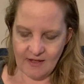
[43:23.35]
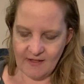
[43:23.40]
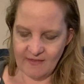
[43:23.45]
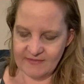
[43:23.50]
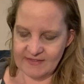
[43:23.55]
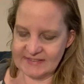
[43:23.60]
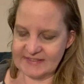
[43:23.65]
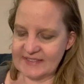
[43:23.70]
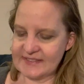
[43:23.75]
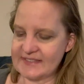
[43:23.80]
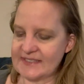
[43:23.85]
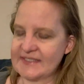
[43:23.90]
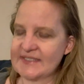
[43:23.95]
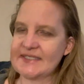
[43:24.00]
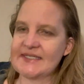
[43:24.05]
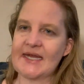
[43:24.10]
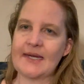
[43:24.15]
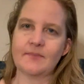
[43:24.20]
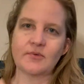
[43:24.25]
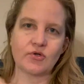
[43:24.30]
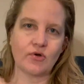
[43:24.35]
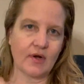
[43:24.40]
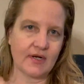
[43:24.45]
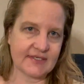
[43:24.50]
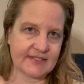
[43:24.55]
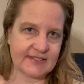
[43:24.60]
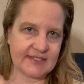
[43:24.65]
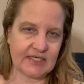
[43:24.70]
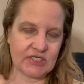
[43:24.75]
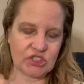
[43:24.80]
This is a stamped
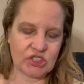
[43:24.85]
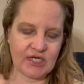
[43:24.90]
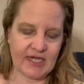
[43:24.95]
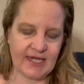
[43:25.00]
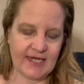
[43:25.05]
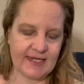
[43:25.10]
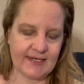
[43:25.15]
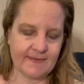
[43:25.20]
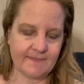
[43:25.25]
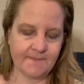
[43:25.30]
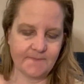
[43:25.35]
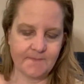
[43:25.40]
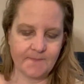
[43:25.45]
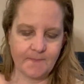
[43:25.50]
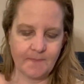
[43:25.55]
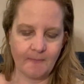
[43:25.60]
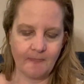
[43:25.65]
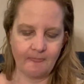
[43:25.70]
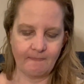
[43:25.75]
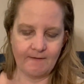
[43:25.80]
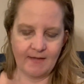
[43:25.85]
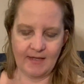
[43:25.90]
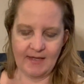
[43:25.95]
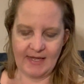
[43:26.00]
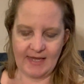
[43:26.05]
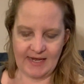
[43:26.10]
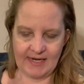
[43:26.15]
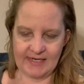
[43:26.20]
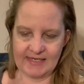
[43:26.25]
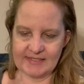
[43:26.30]
cross stitch kit,
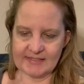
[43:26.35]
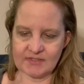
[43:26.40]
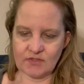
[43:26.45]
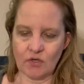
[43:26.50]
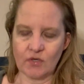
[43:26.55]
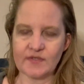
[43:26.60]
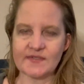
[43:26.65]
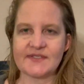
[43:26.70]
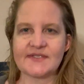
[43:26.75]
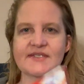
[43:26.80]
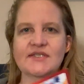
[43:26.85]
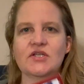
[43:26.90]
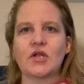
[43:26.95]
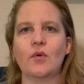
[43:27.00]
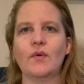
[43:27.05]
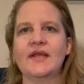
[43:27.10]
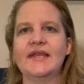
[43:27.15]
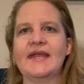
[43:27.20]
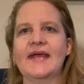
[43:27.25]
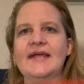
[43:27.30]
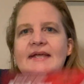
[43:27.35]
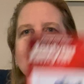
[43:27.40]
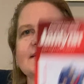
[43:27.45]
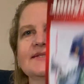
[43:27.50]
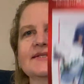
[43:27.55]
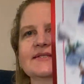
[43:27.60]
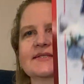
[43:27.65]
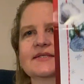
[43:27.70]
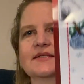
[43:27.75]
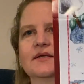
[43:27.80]
and it is called Snowy
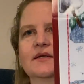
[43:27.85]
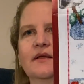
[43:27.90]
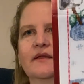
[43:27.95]
Days.